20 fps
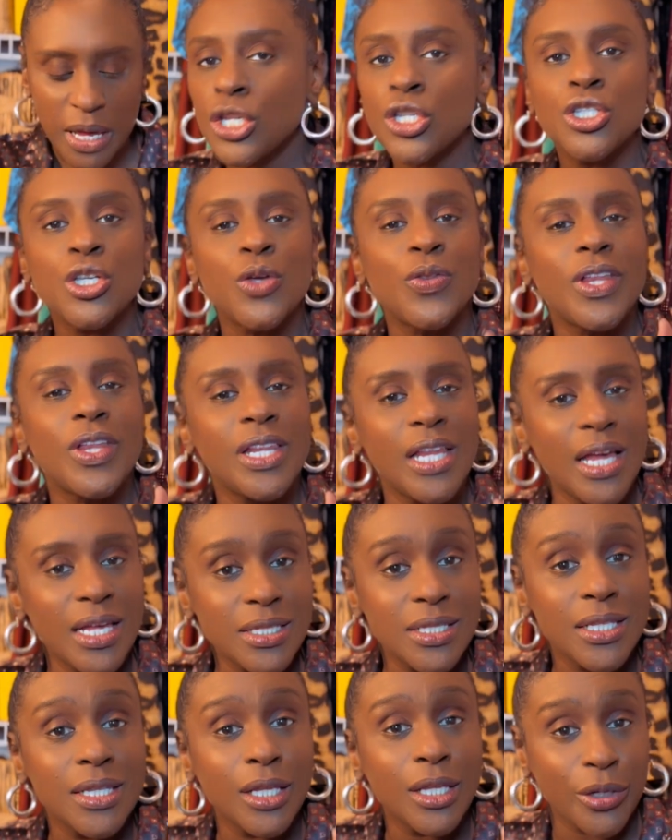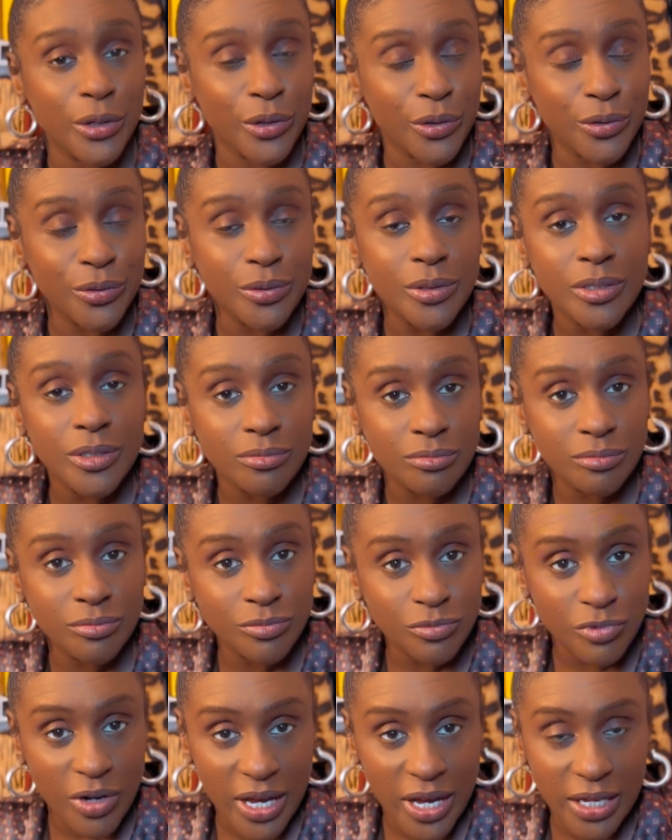So the lesson learned,
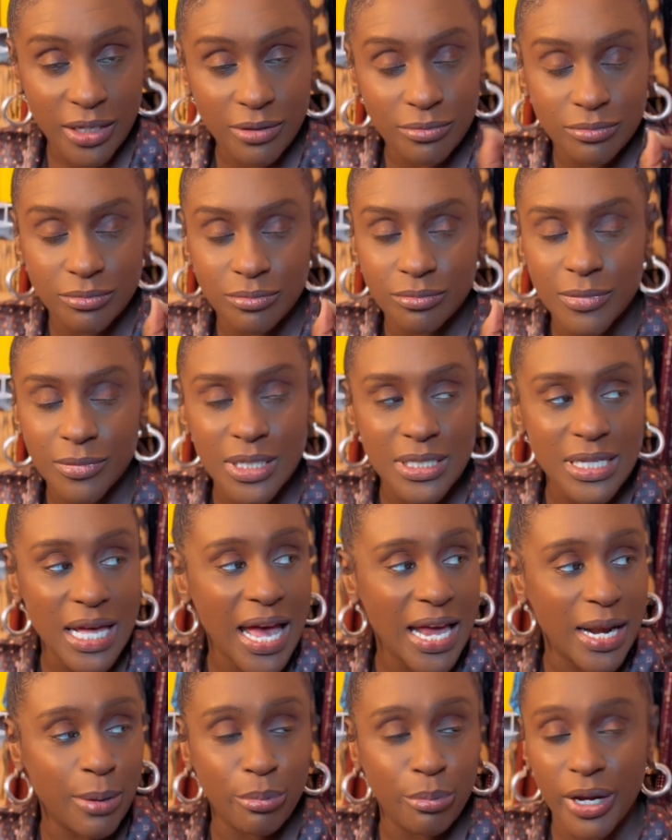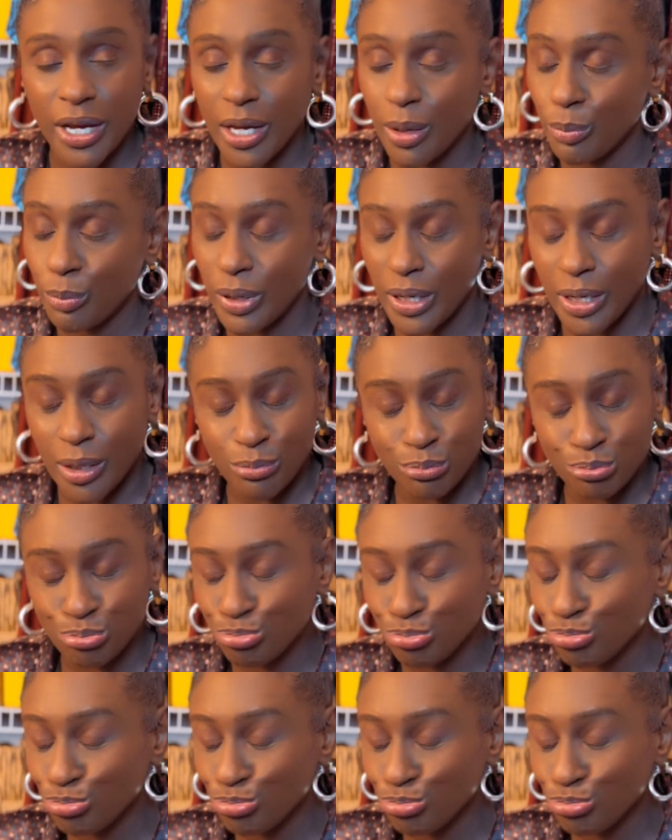right? Because I had to break up with him.